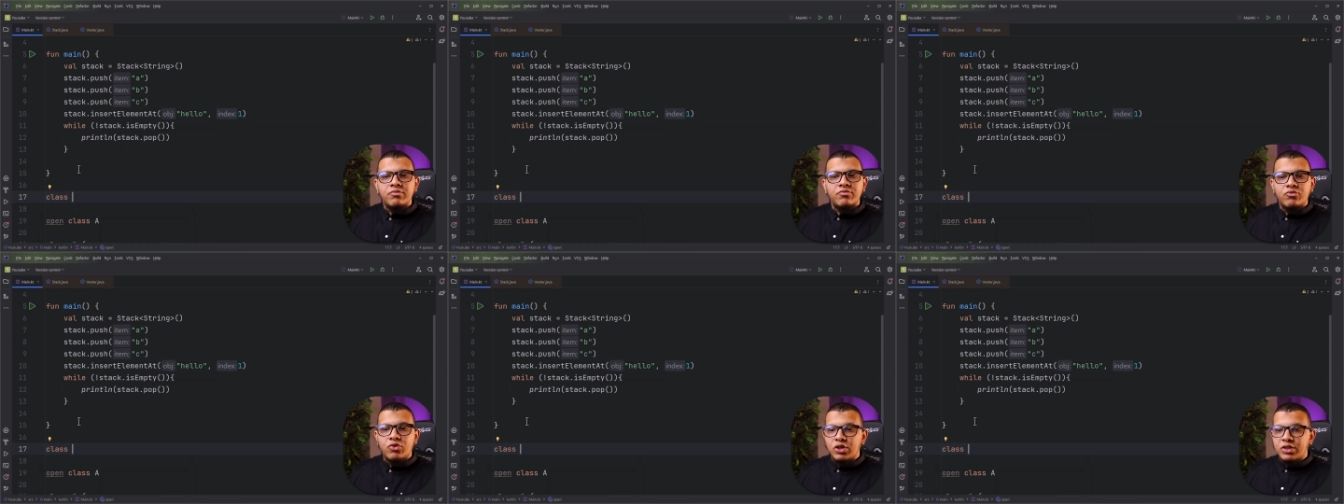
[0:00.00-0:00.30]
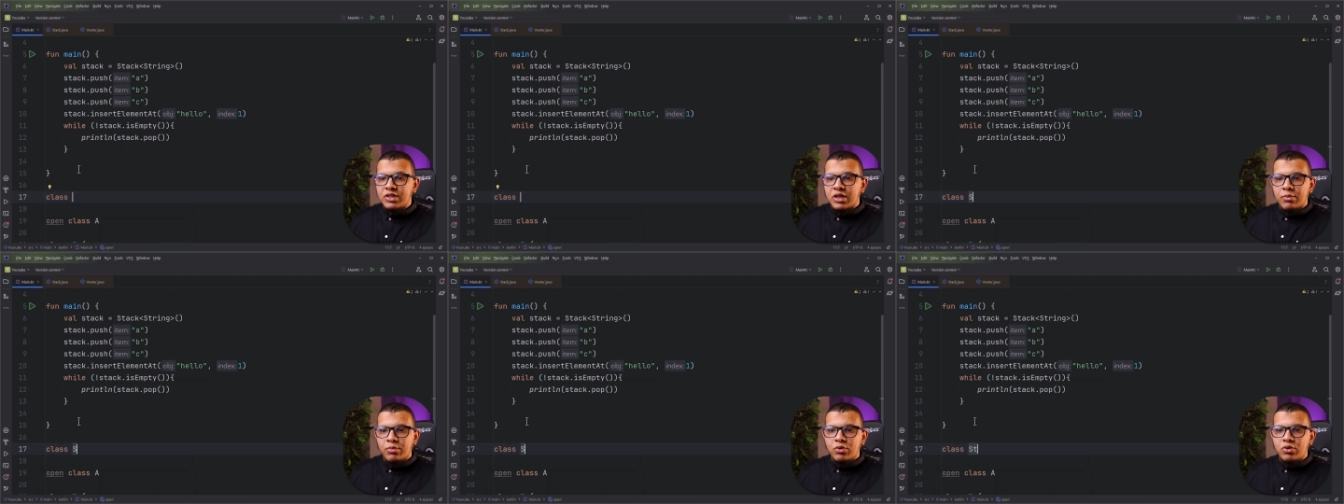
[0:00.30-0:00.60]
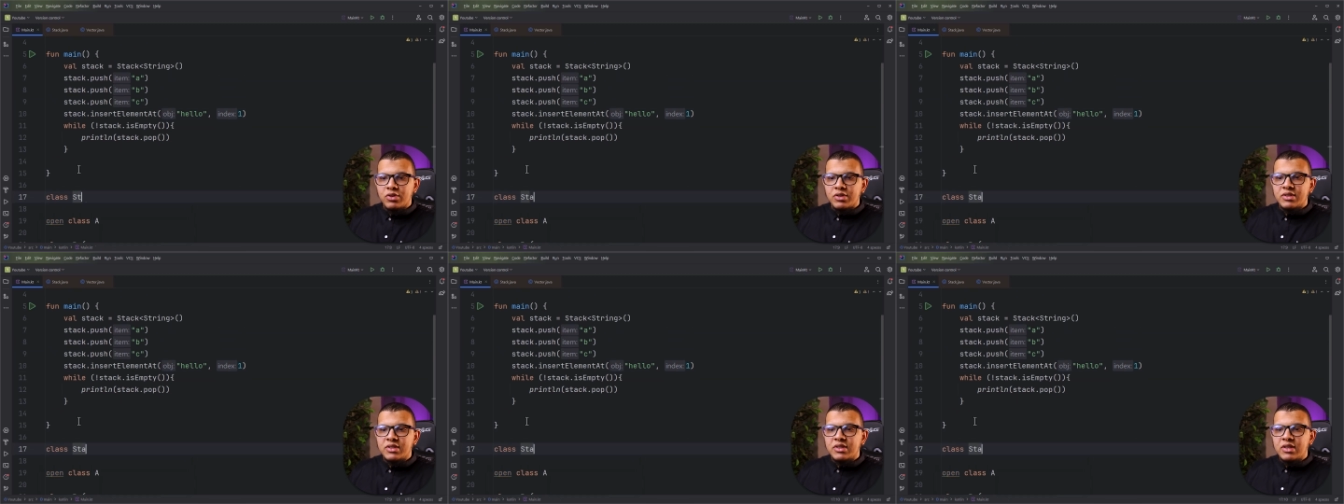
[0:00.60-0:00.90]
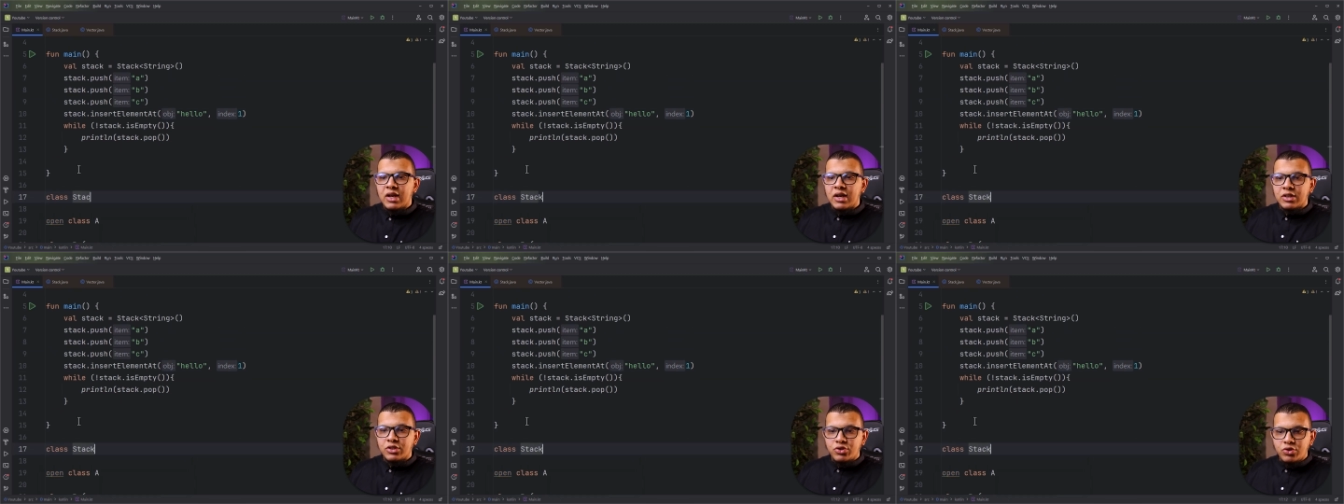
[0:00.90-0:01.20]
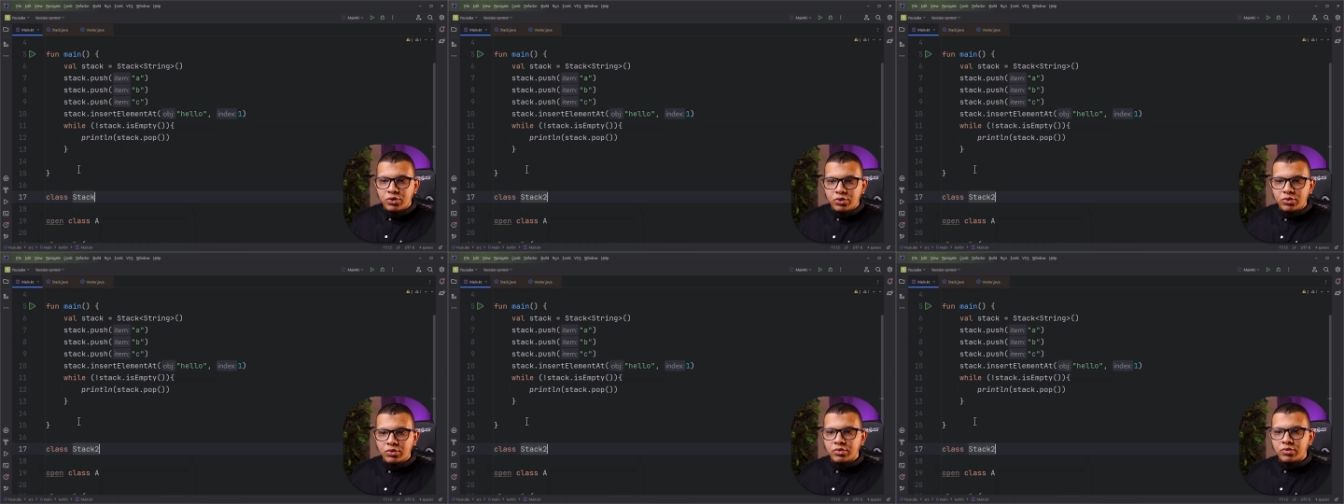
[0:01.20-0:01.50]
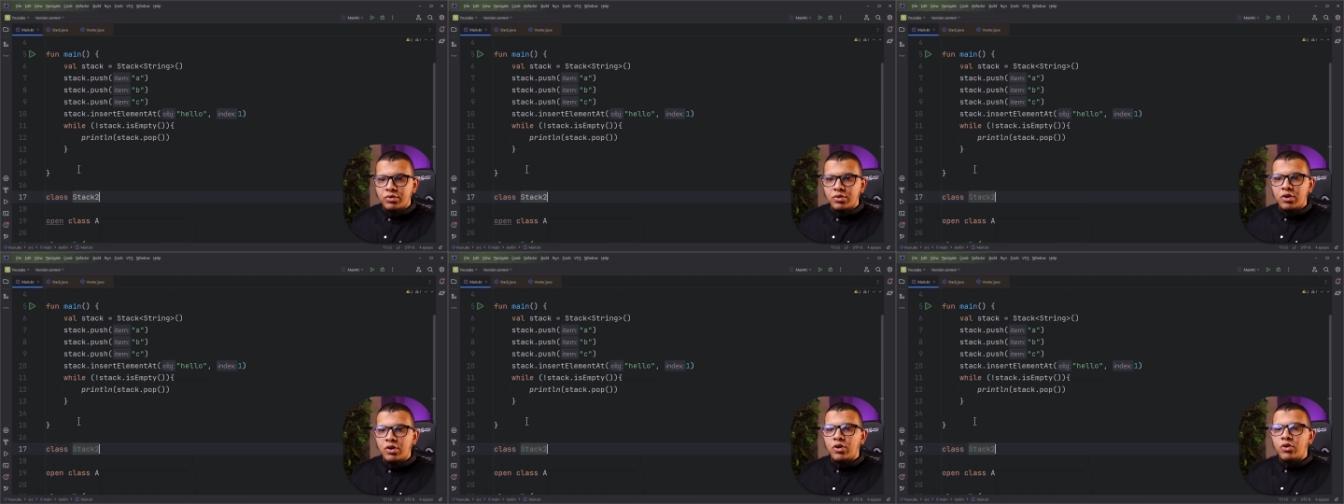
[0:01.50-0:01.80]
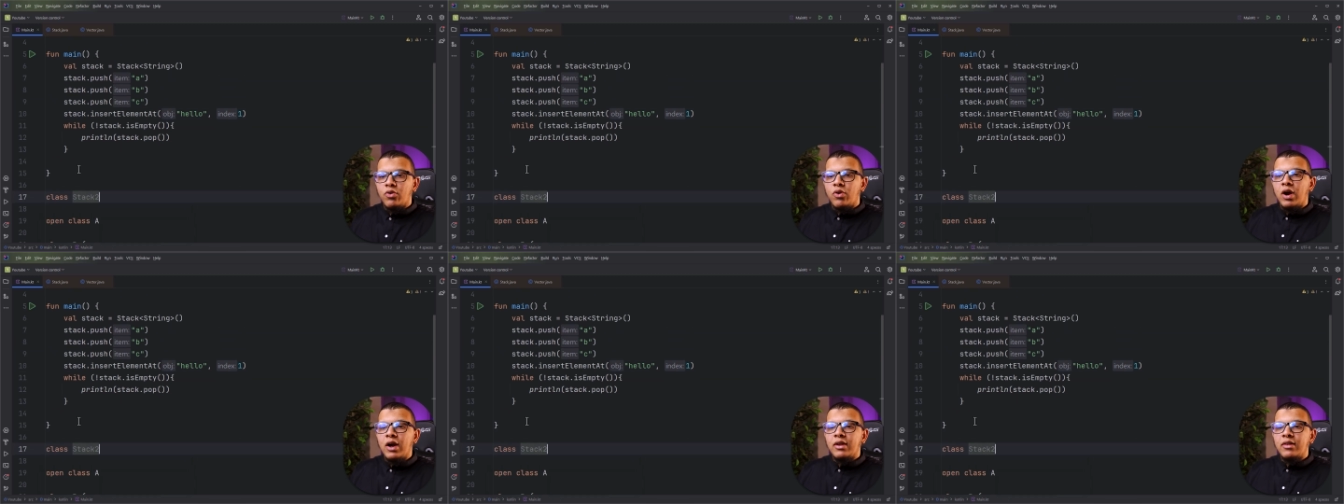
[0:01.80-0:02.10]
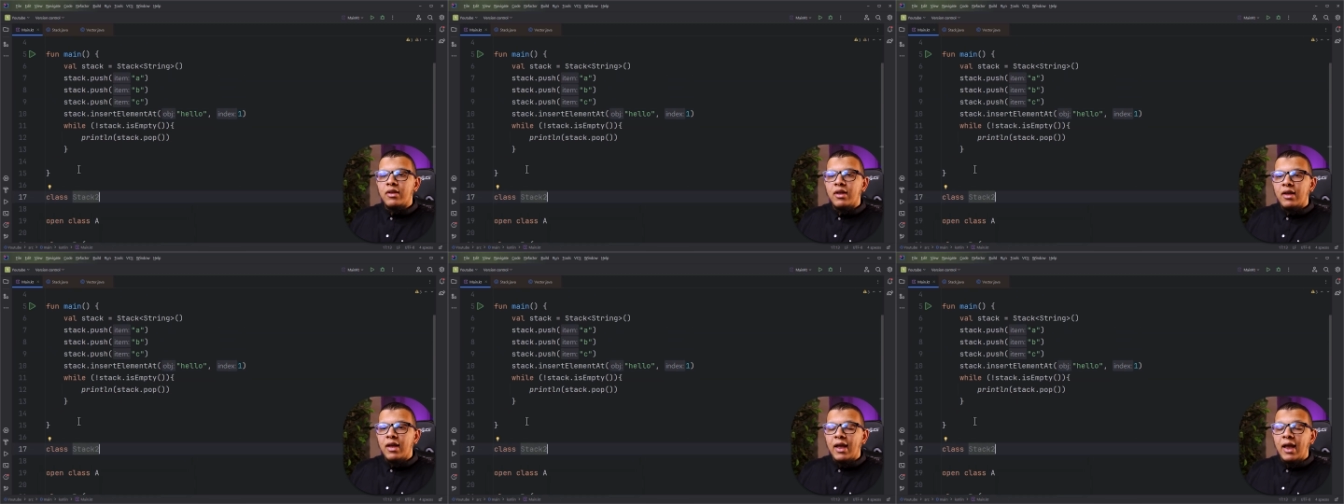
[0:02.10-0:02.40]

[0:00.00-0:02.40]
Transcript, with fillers: for example, stack two, right?